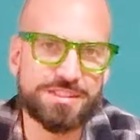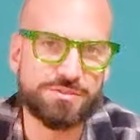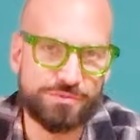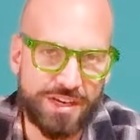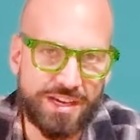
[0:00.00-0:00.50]

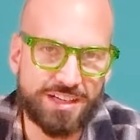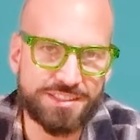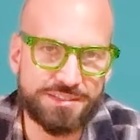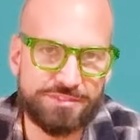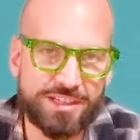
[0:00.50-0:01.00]
is way
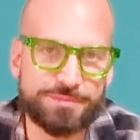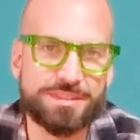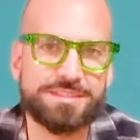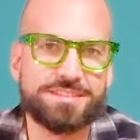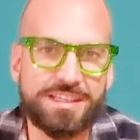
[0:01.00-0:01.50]

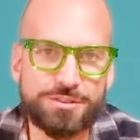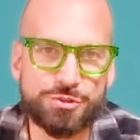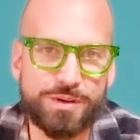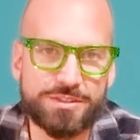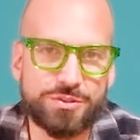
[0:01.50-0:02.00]
underdeveloped and then you
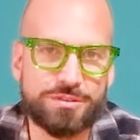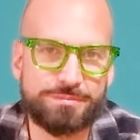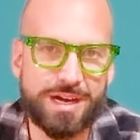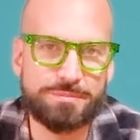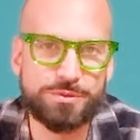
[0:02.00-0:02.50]
try to
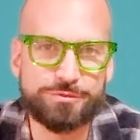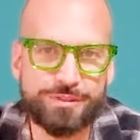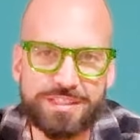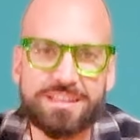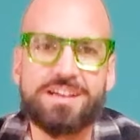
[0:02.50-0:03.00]
combine both
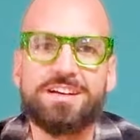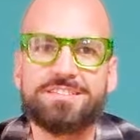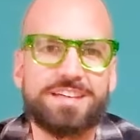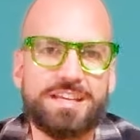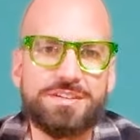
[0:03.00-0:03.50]
feet,
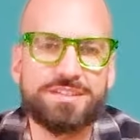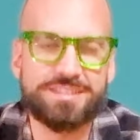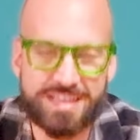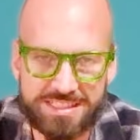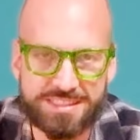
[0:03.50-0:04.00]
then you're
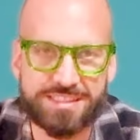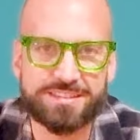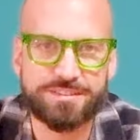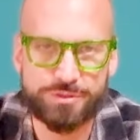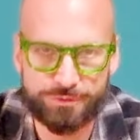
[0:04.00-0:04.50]

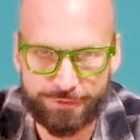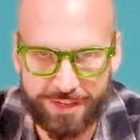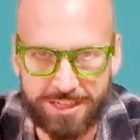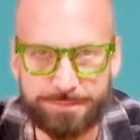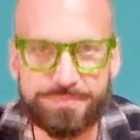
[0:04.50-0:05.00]
destined to
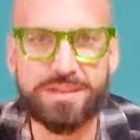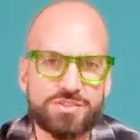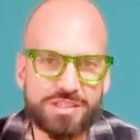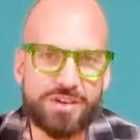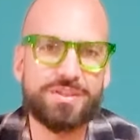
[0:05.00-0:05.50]
fail.
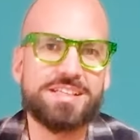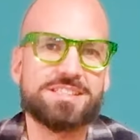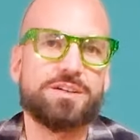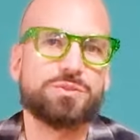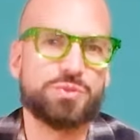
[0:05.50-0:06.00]
So now
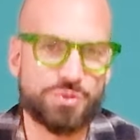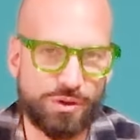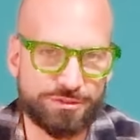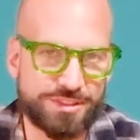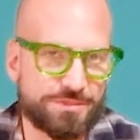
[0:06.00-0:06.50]
here's how to solve